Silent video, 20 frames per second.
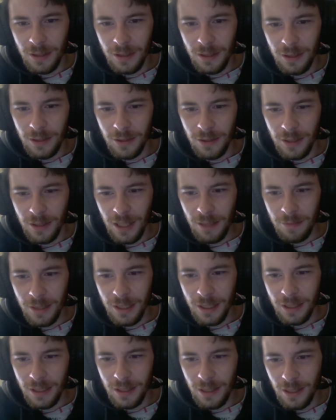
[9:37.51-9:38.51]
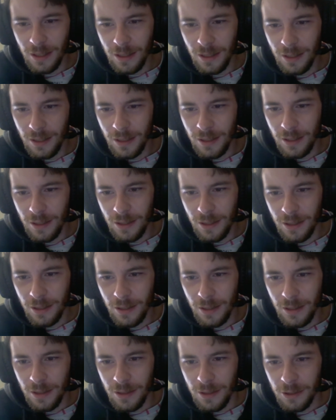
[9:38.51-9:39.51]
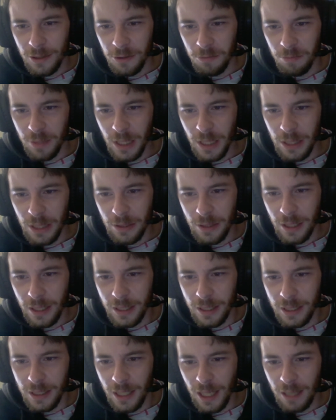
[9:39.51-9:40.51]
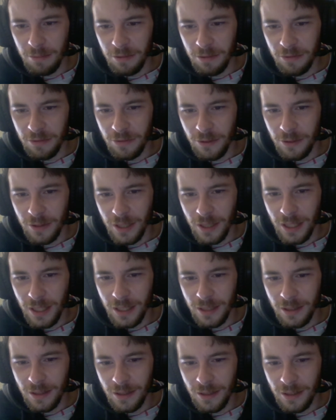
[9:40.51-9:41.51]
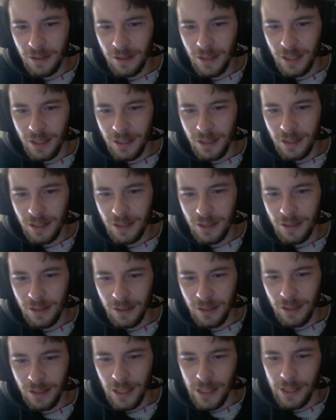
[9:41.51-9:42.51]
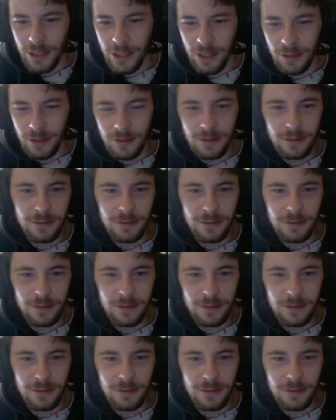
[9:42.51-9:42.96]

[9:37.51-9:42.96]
So that means you better not die before then. Thanks. Gotcha.